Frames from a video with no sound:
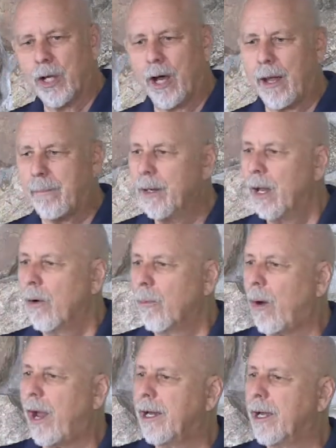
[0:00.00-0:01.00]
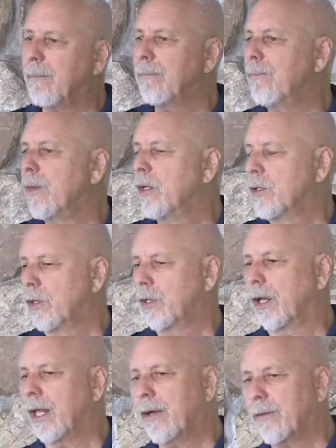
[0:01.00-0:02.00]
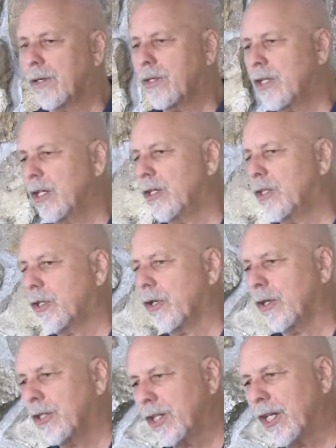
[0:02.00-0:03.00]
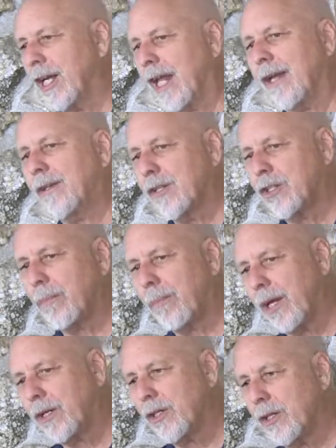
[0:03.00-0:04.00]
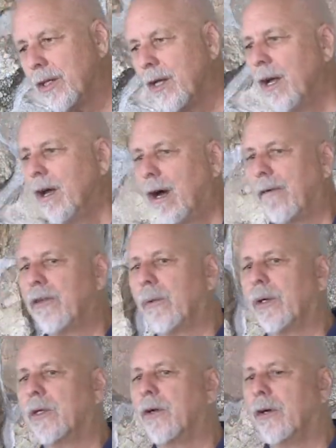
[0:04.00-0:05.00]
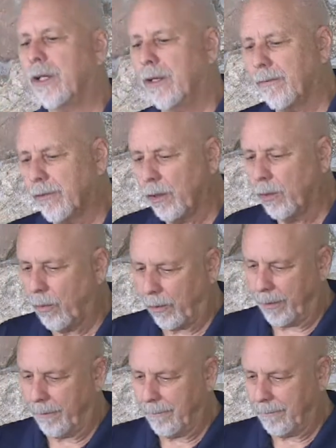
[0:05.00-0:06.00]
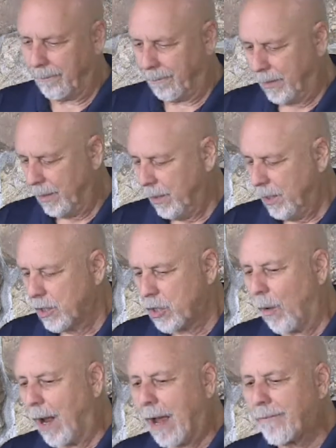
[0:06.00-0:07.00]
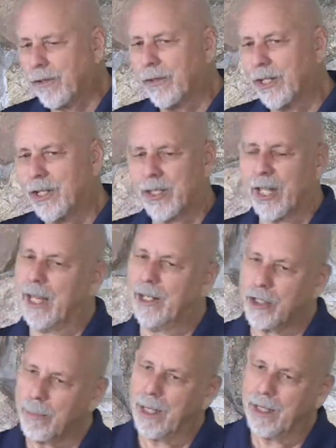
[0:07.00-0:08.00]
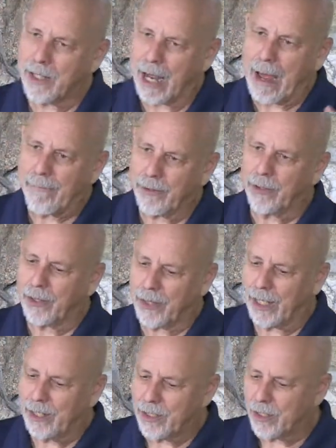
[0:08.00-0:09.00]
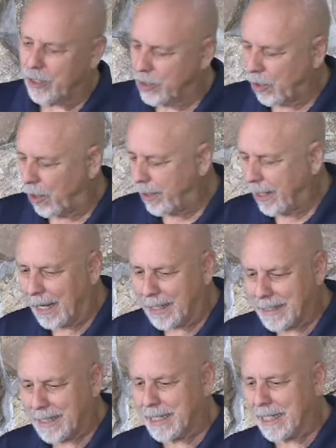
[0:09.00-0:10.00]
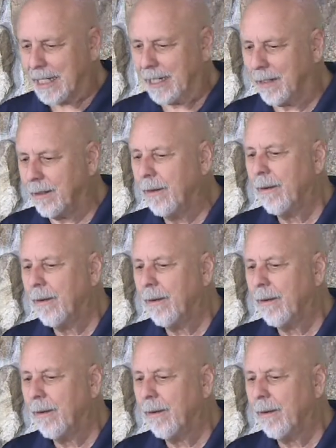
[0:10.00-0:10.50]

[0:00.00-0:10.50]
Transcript: time right up to the Laodicean church in anticipation of the returning of the Lord. So, after these things means after the things that John has seen